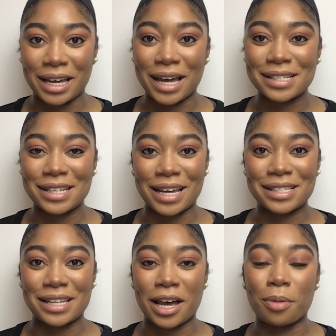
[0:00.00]
guys
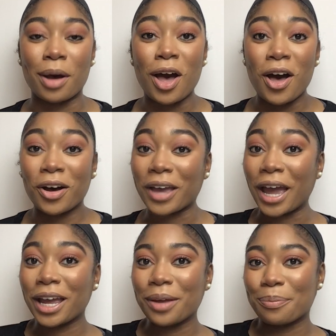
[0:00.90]
next time.
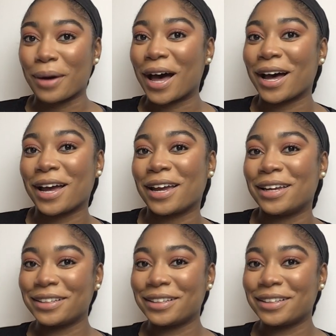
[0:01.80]
Okay, bye.